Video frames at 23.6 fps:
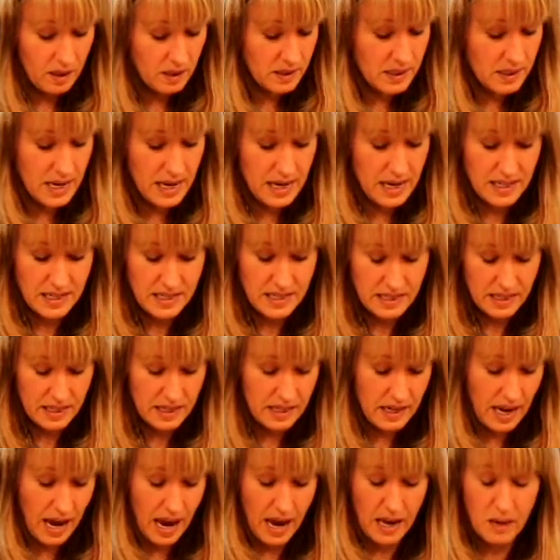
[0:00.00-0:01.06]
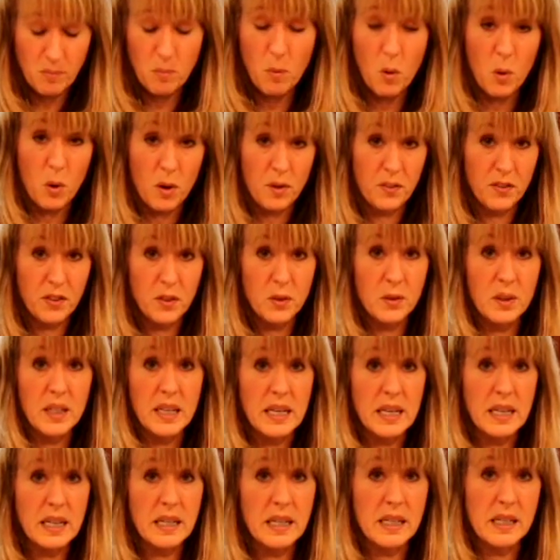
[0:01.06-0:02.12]
taste it, add more if you
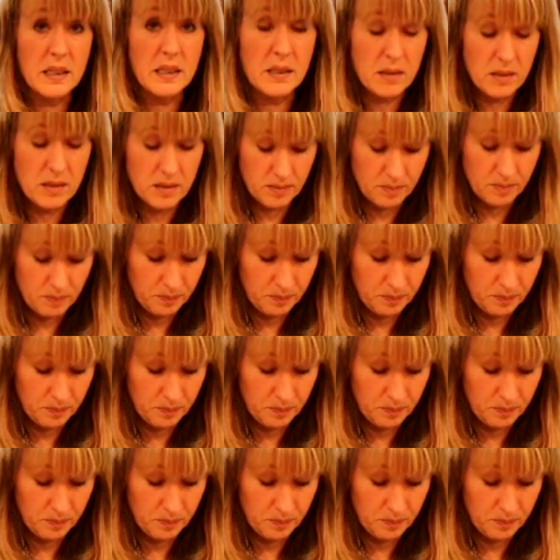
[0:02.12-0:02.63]
need it.